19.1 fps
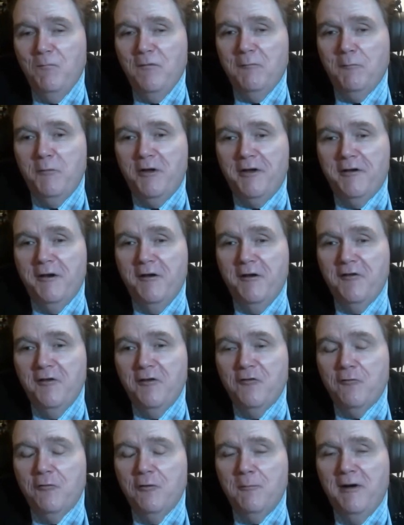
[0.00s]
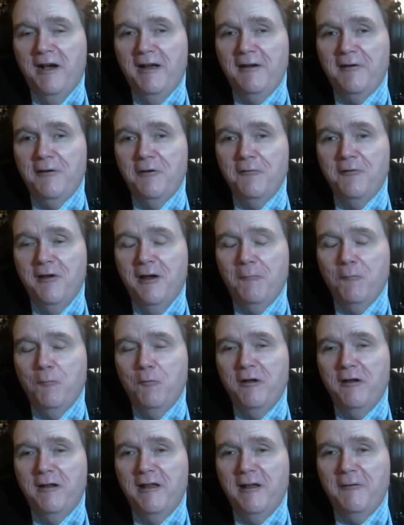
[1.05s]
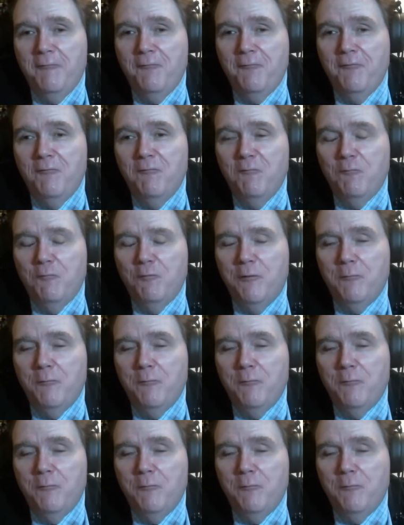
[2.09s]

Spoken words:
because it's a reminder that when we